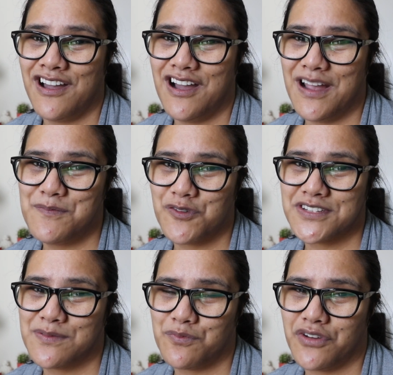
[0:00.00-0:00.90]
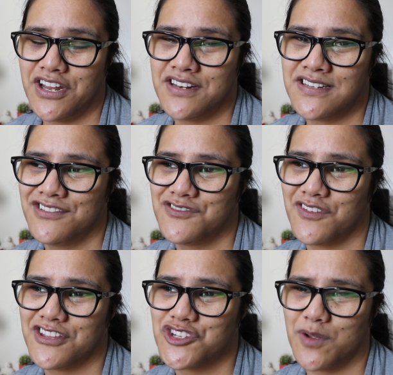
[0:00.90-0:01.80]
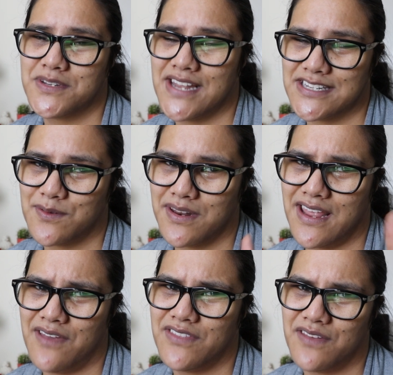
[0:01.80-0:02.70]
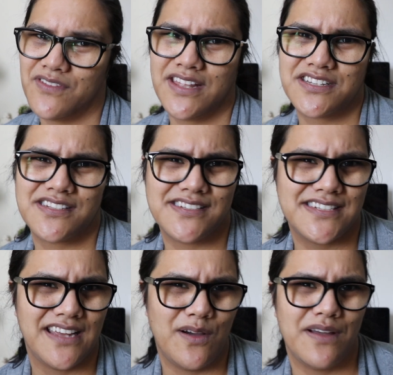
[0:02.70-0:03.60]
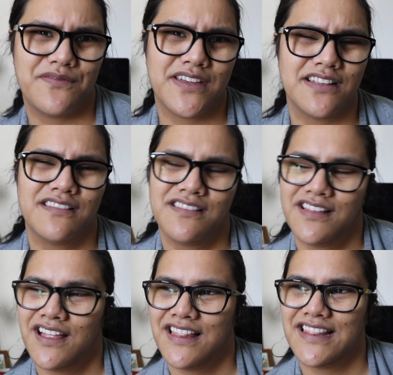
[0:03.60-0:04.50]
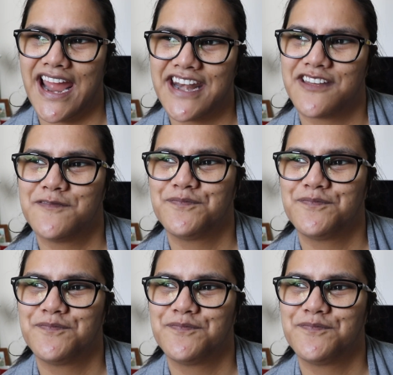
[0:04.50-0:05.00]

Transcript: I brought some bread during the shop today, so I'm going to have that for lunch and see how I feel later.